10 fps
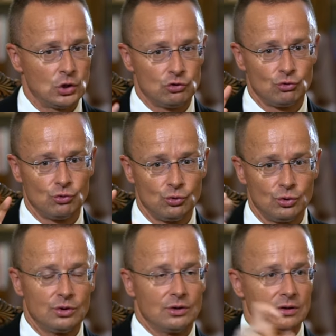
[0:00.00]
to
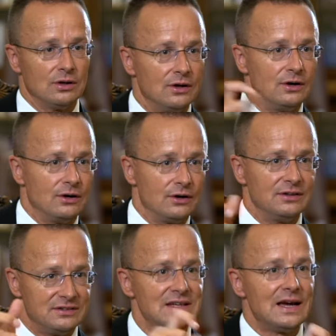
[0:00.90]

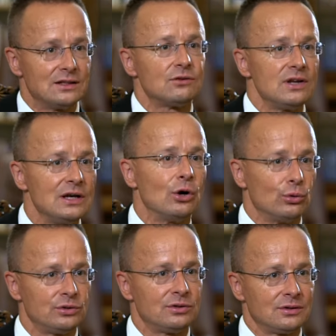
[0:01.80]
de and
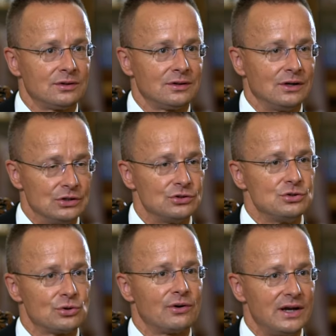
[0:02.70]
reload the
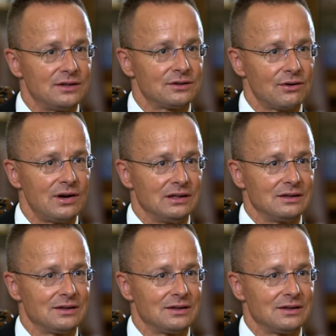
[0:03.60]
Ukrainian grain.